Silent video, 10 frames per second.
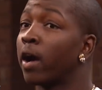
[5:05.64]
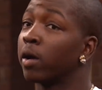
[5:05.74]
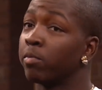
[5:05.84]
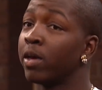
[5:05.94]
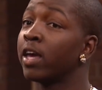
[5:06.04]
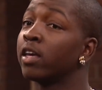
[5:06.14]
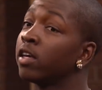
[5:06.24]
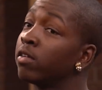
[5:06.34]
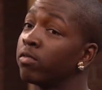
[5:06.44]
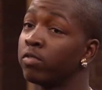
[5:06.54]
a
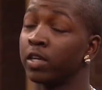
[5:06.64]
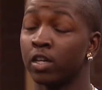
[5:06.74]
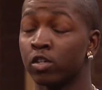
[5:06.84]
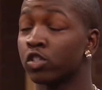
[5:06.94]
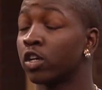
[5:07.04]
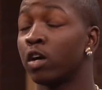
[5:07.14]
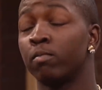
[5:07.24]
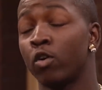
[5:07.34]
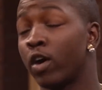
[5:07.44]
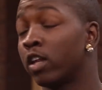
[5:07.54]
companion for years to
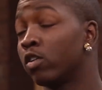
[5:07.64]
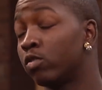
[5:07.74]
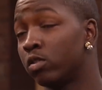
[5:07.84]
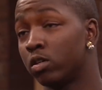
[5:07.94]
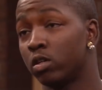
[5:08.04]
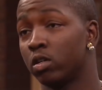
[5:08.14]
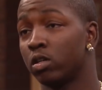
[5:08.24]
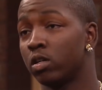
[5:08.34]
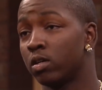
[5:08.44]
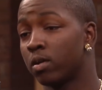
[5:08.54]
come? No, I don't. Well, you're
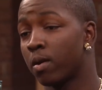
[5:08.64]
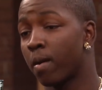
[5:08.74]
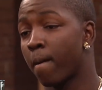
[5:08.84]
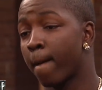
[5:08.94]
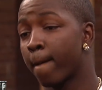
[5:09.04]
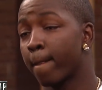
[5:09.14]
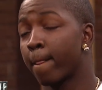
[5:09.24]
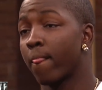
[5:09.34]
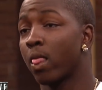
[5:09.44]
going to see yourself with her